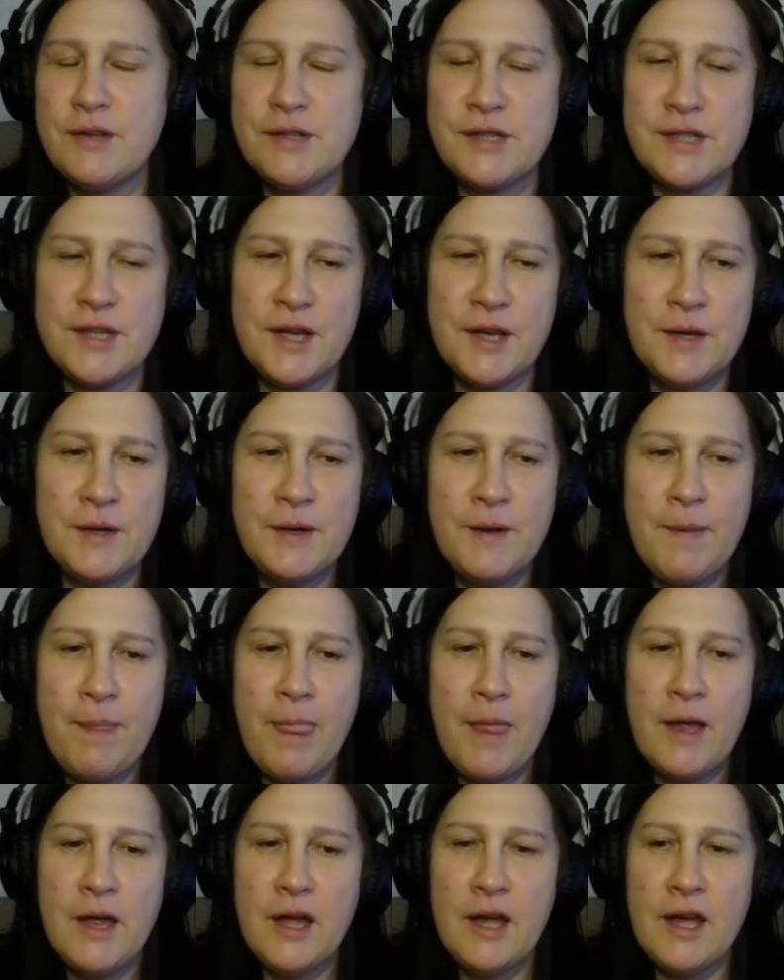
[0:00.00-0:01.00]
So
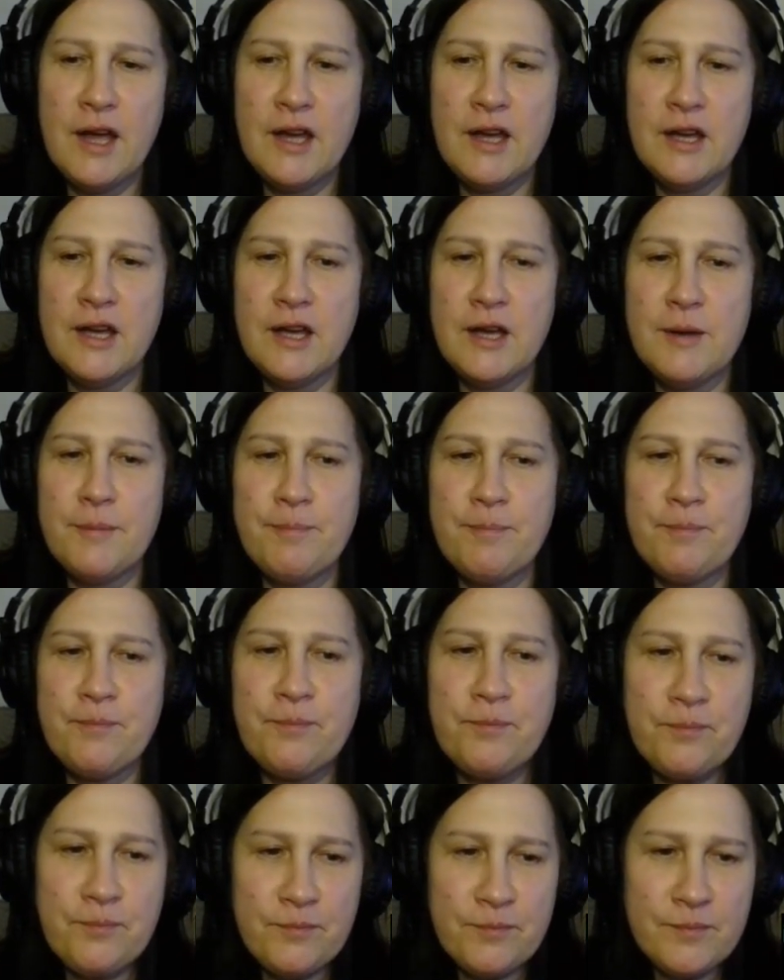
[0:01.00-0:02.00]

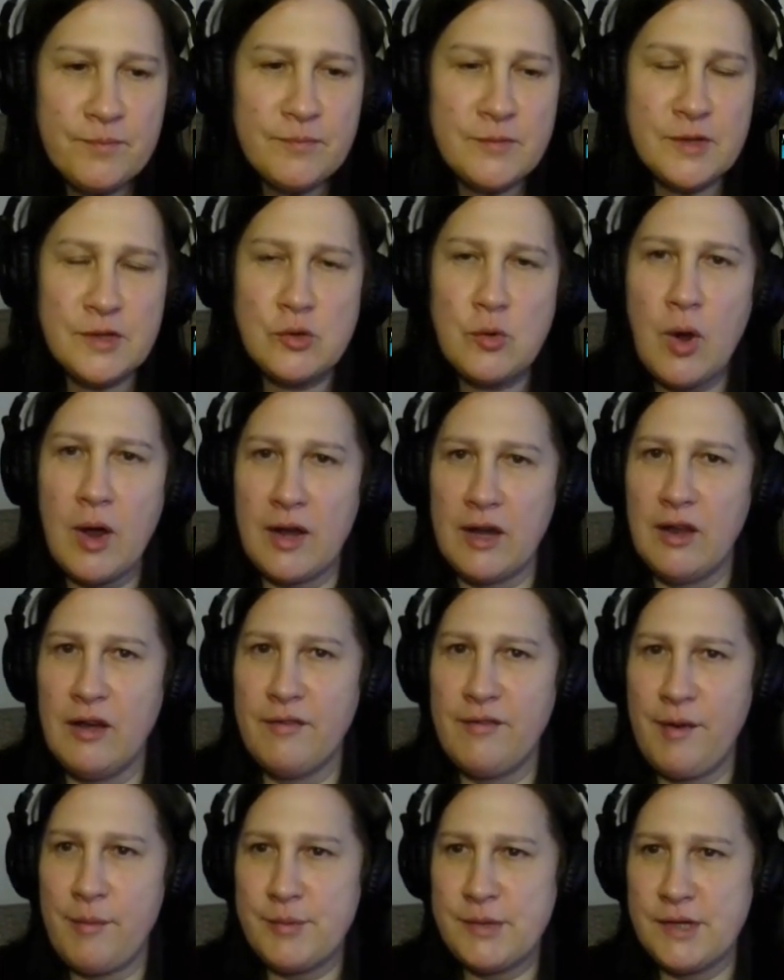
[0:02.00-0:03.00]
there's quite a lot
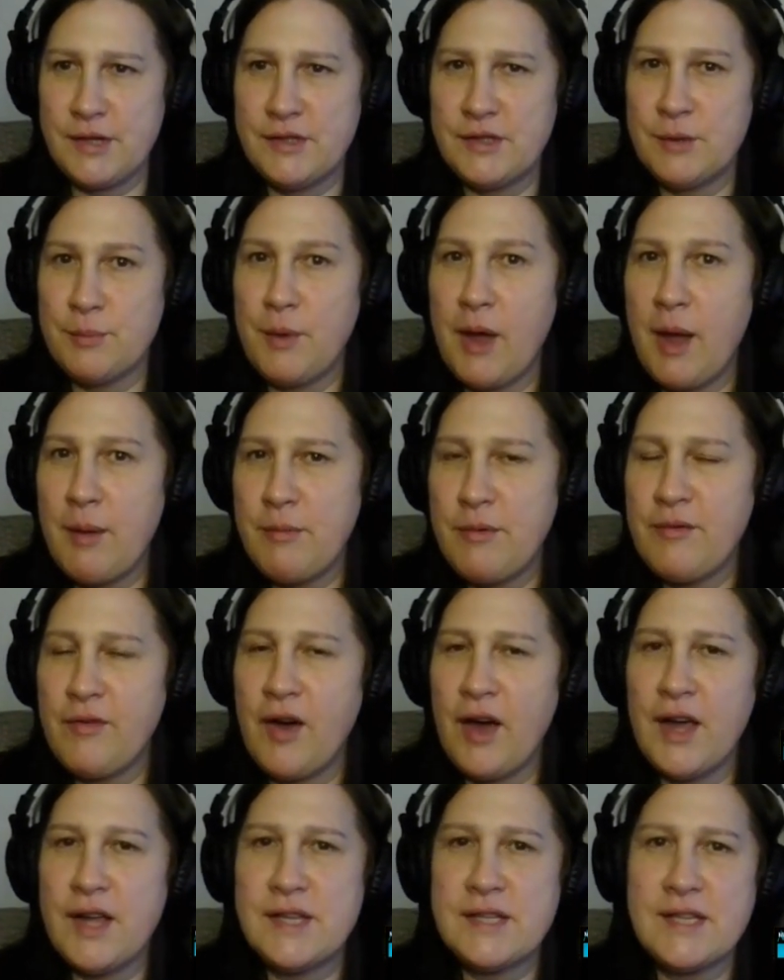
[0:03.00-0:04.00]
of episodes of Miami
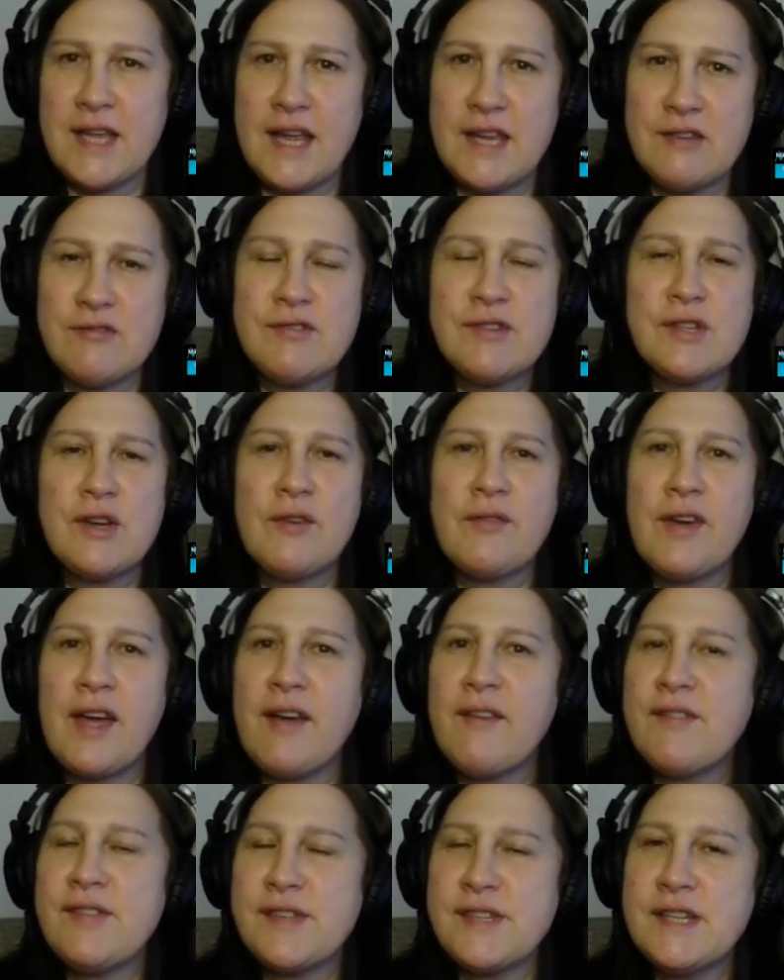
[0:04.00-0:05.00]
Vice as a result I
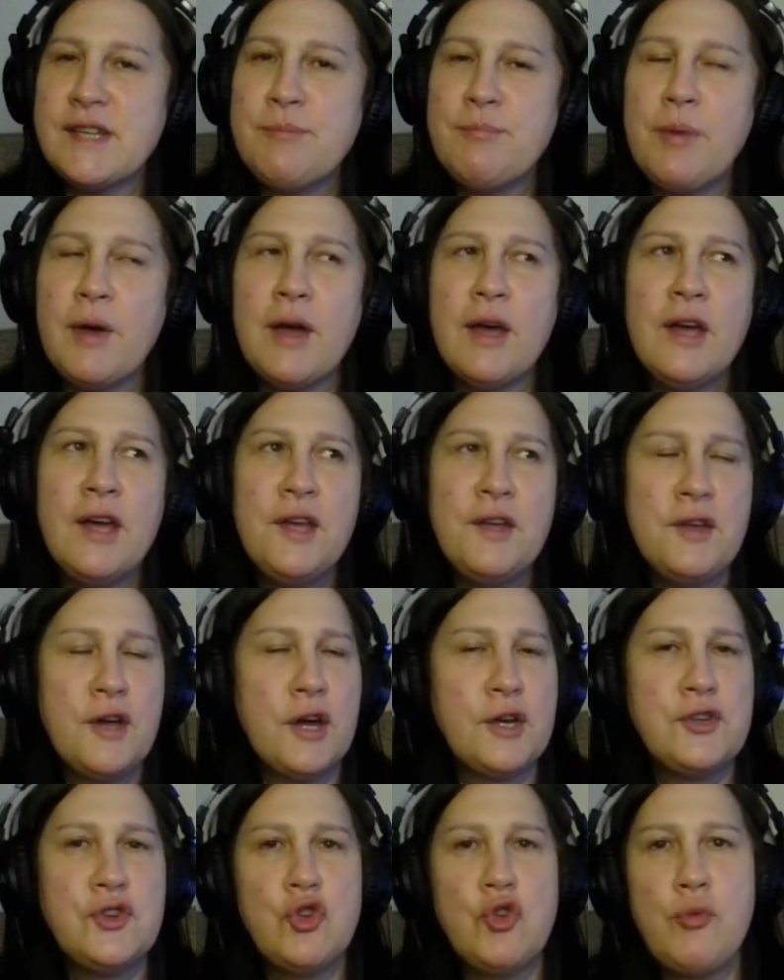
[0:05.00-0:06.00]
haven't seen, but
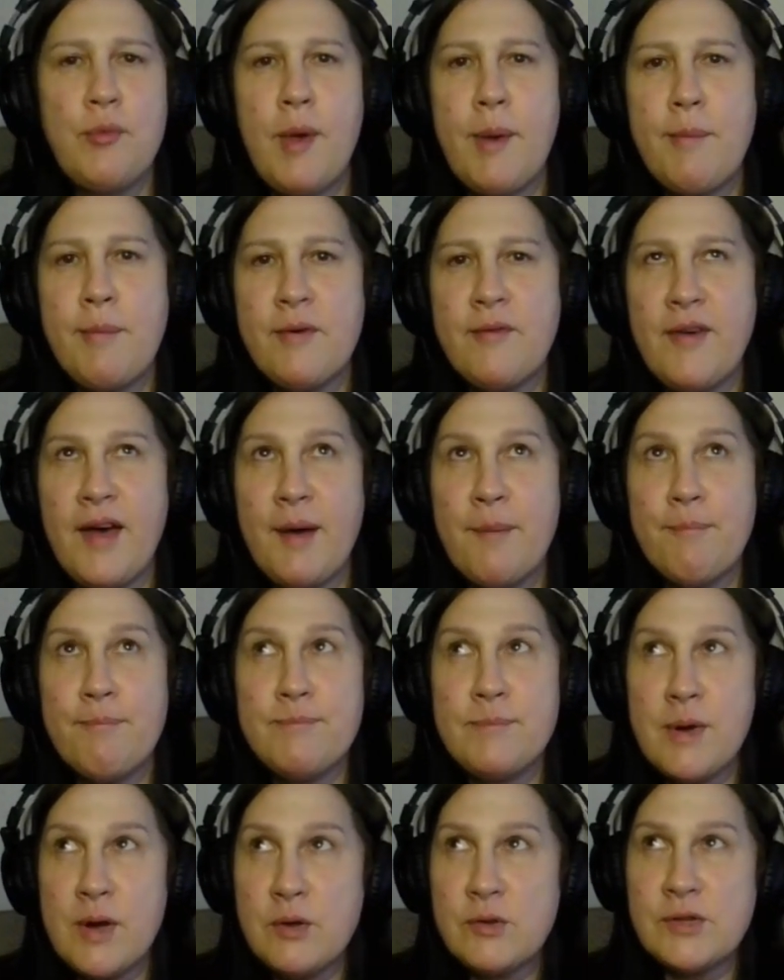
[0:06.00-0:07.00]
I do remember that
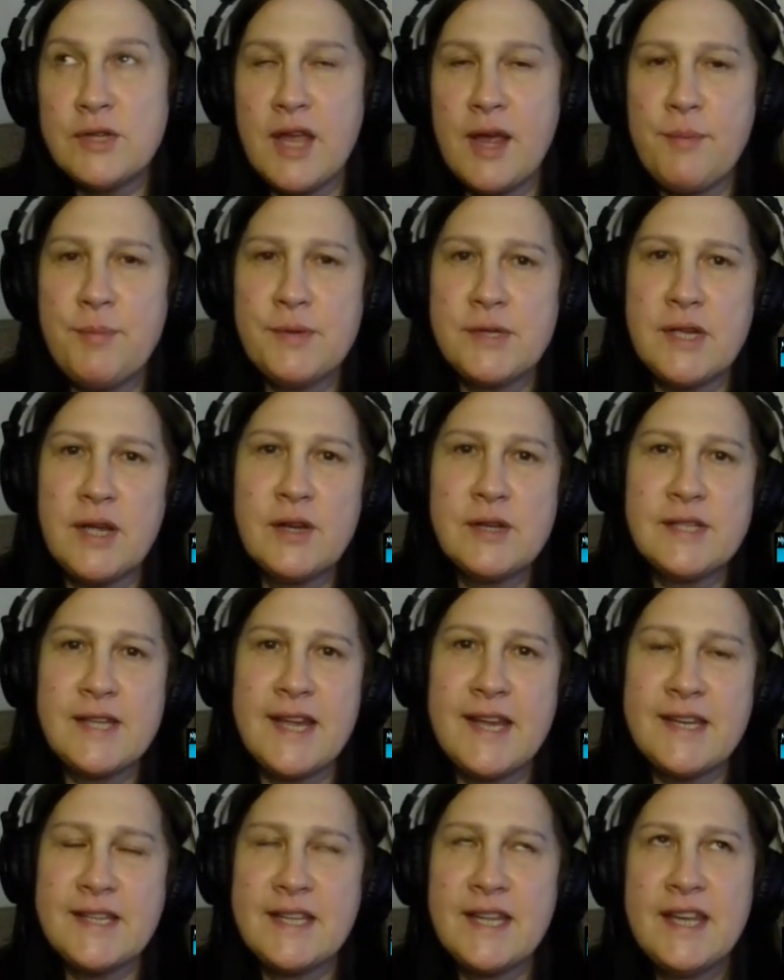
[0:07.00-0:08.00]
most episodes
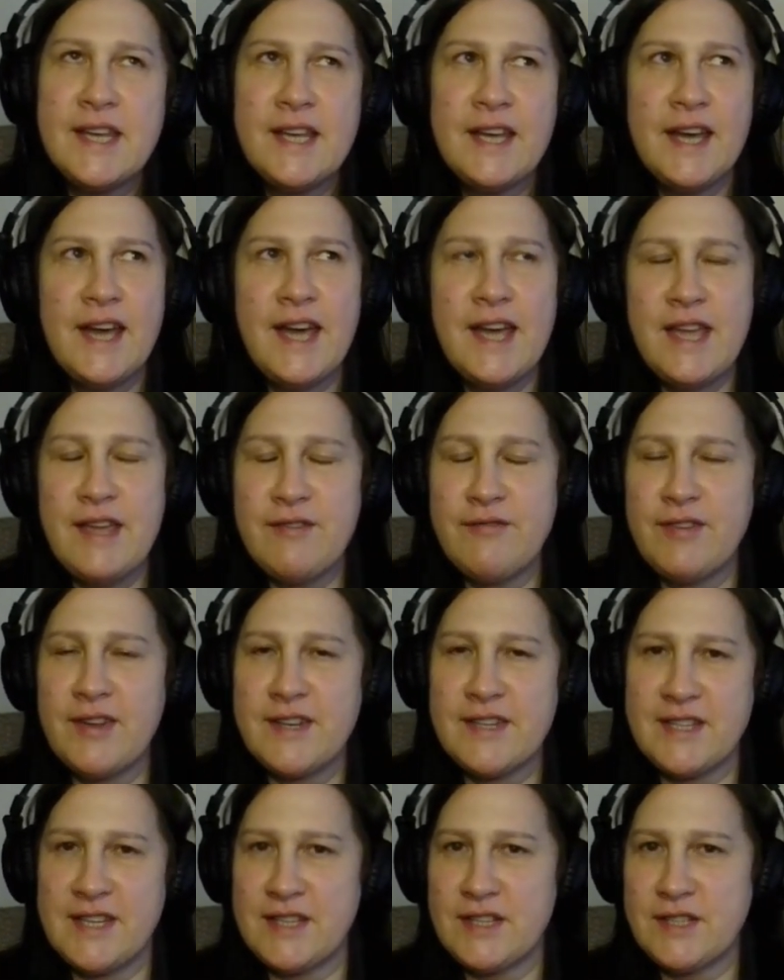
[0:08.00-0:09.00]
had a
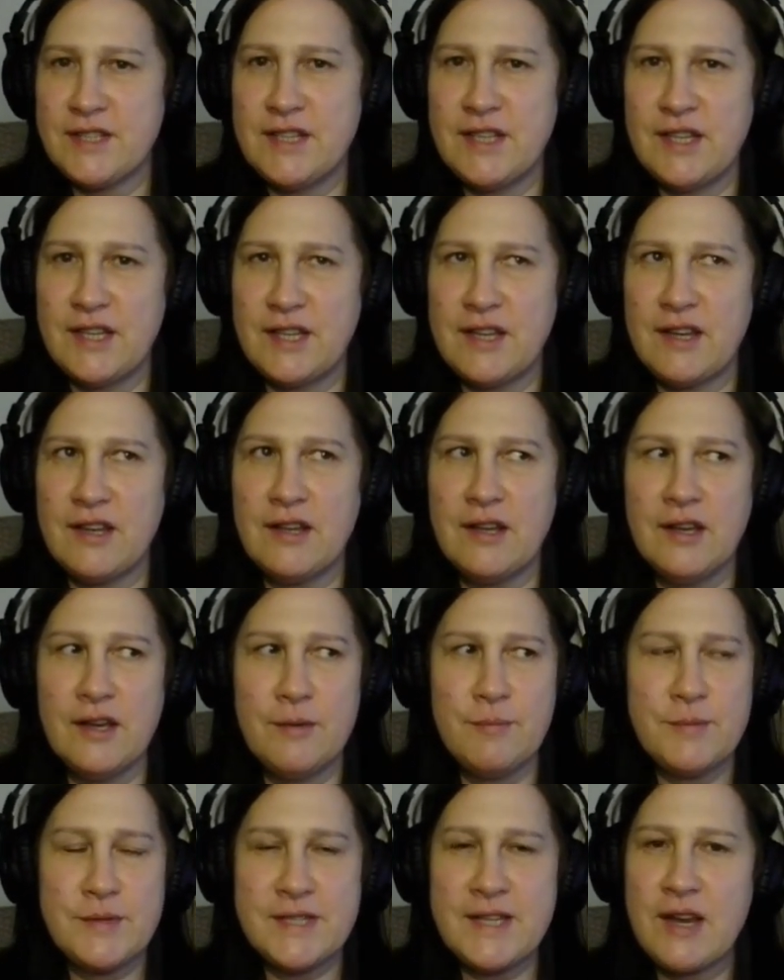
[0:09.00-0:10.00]
fantastic
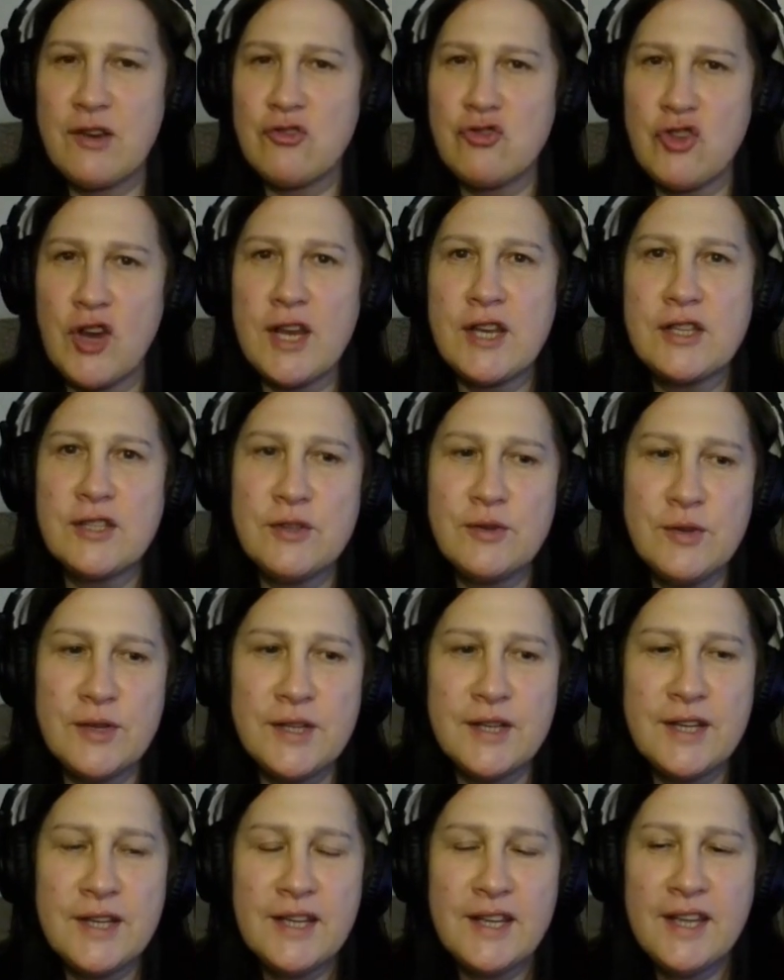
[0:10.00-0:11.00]
soundtrack to
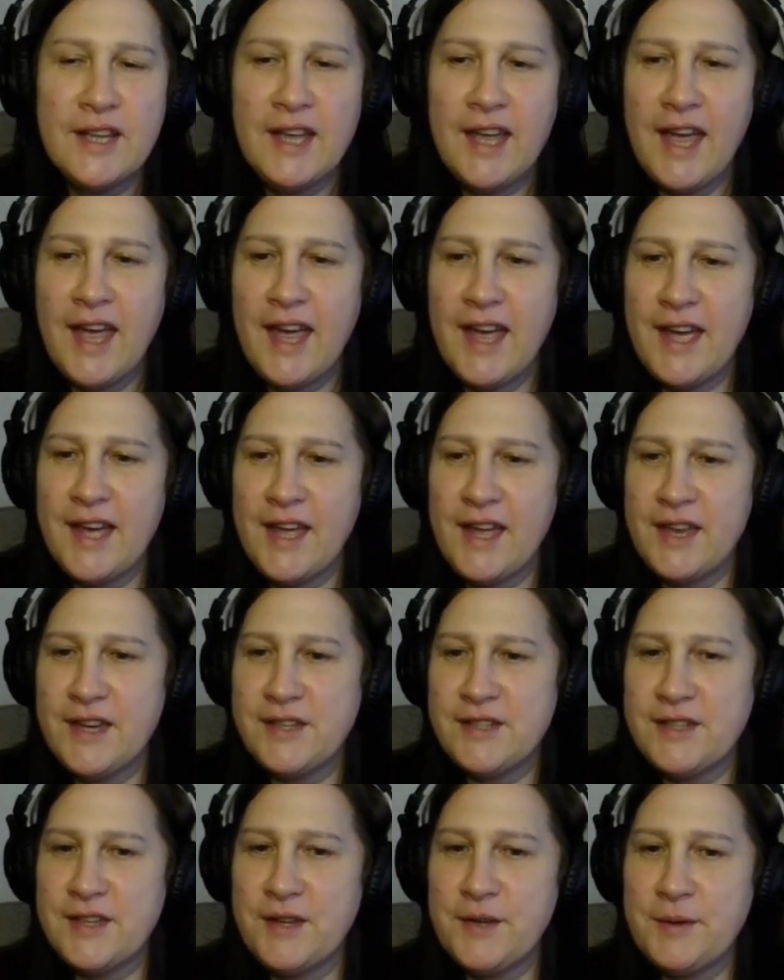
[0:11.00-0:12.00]
it,
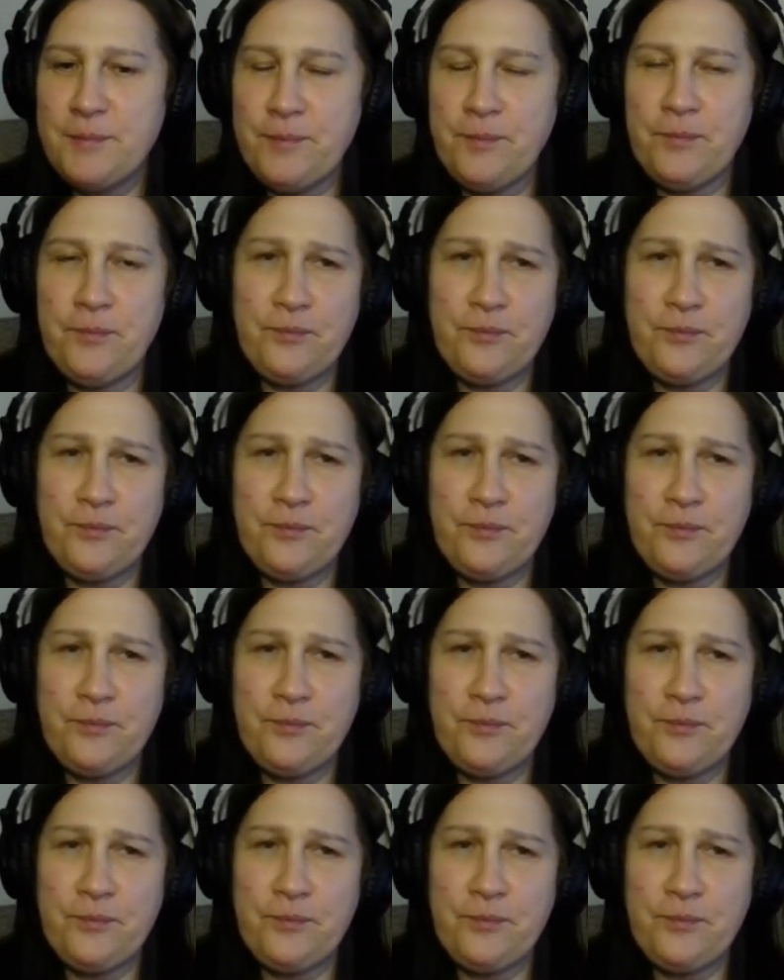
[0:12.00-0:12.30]
and